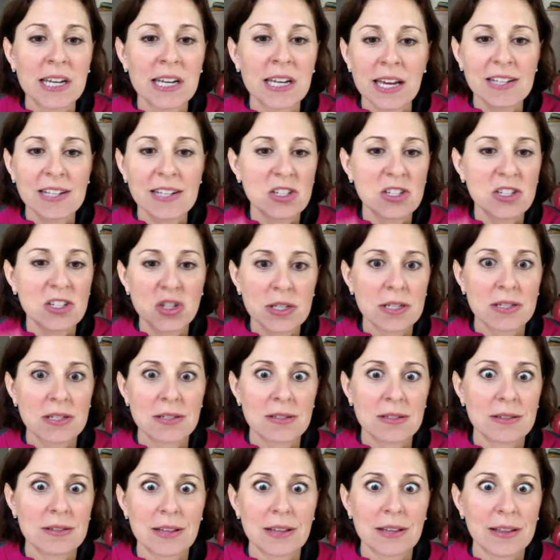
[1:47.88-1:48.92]
It's just
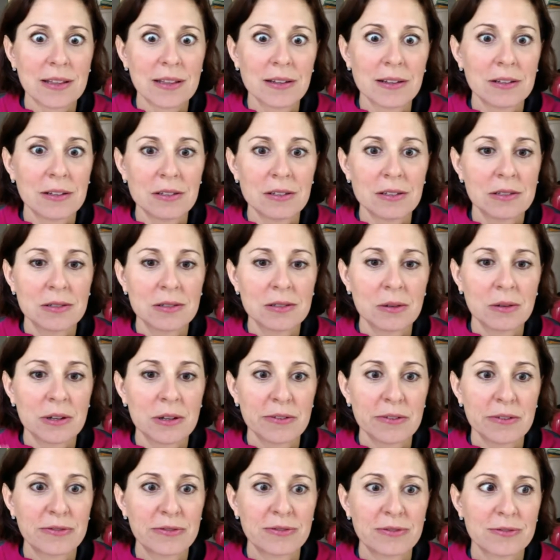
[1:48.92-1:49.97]
a little sort
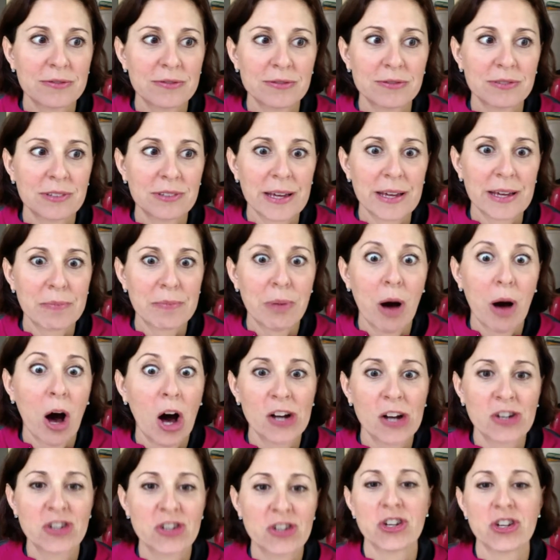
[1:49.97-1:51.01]
of like
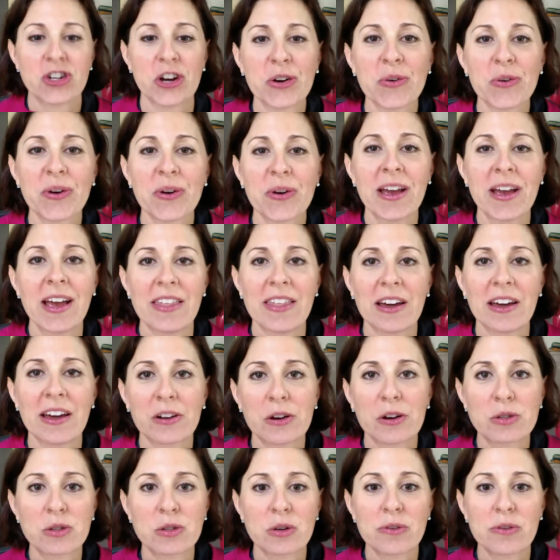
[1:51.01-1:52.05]
poncho that
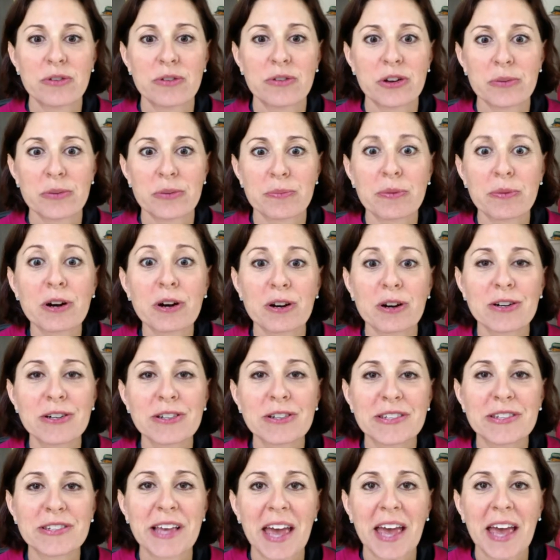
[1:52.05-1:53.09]
goes over your
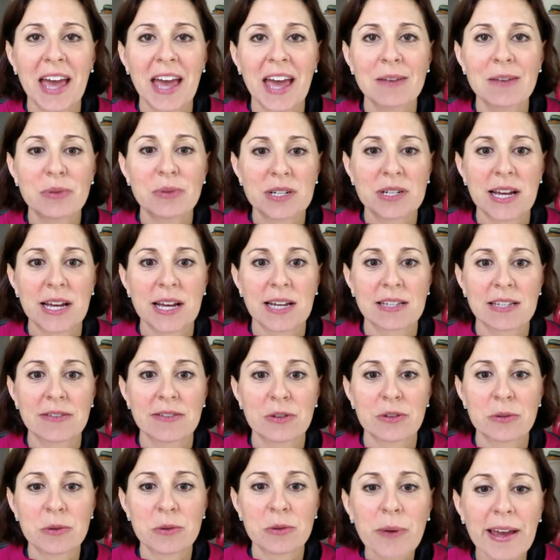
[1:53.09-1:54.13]
purse and protects it from
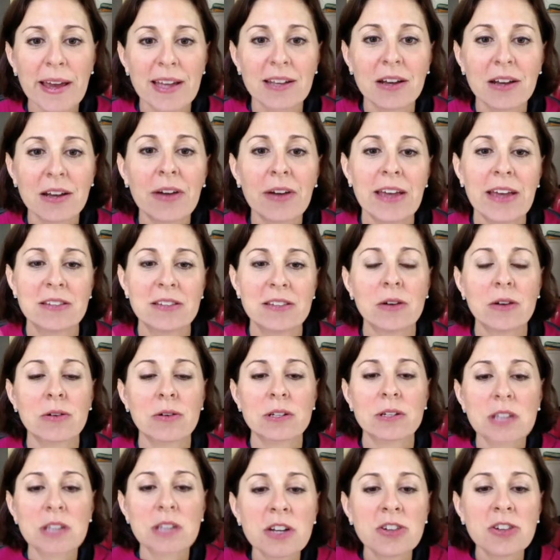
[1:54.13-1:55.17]
the rain. Okay, so
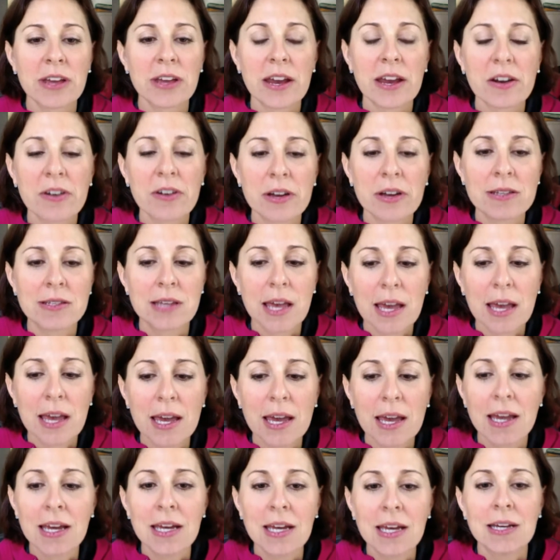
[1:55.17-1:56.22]
Cassandra carries
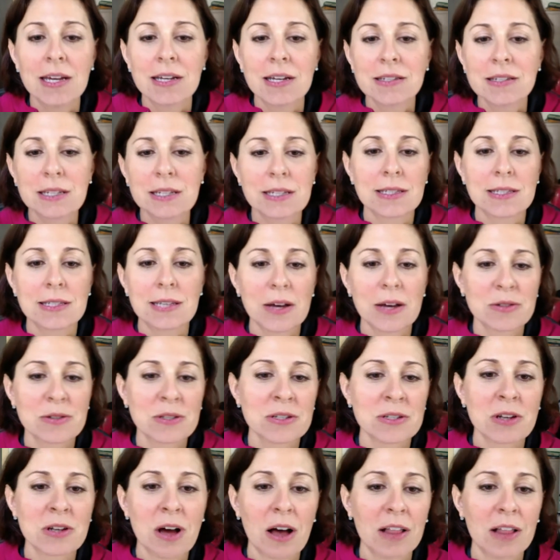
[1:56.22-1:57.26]
a
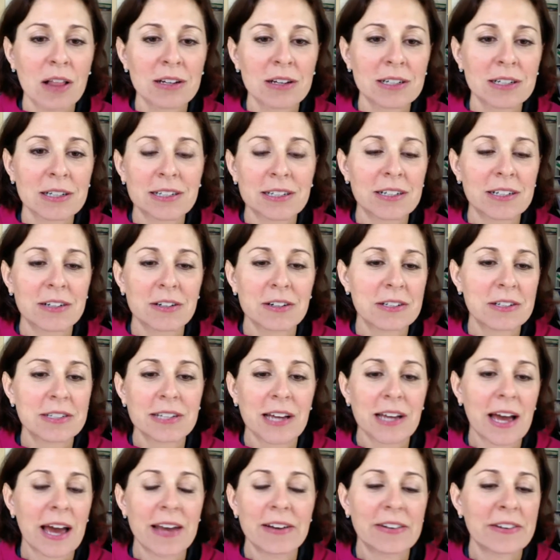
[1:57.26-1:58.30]
$6,000 or
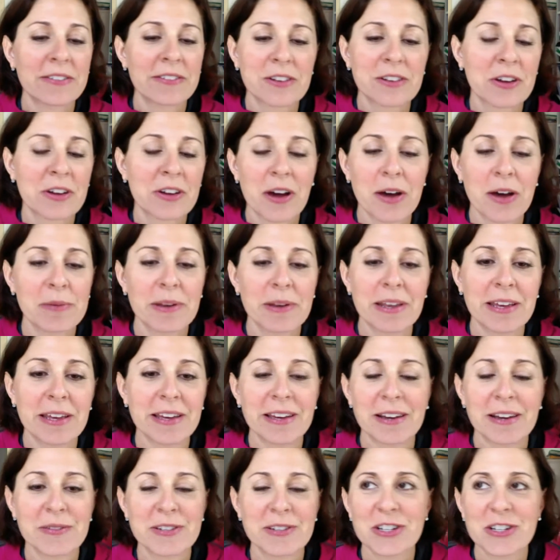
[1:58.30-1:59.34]
I don't even know how
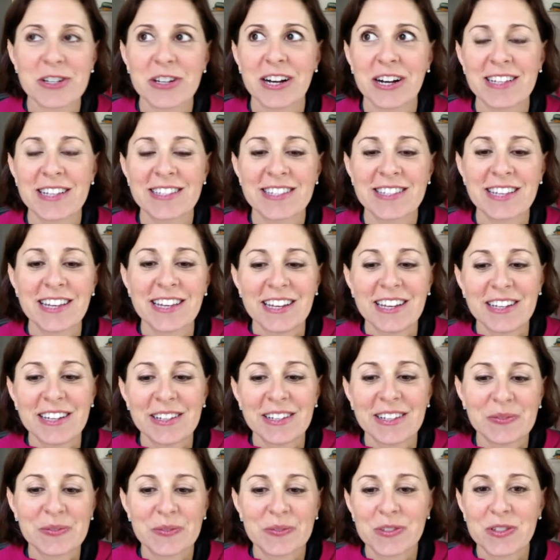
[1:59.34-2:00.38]
much it costs,
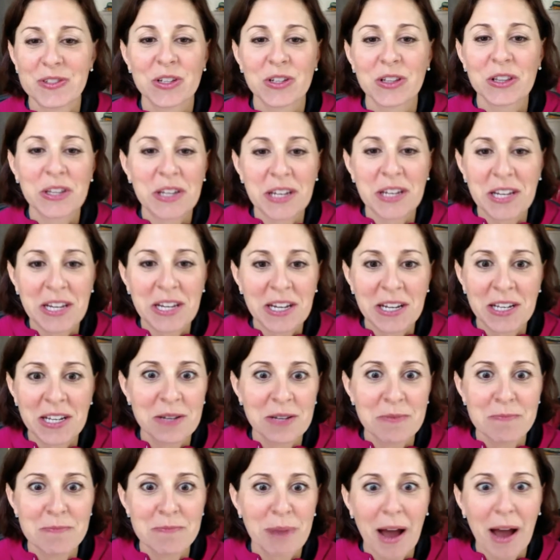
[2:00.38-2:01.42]

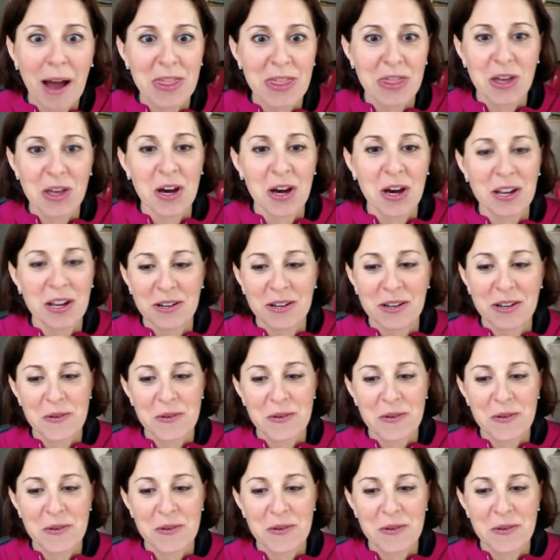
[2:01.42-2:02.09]
Celine Python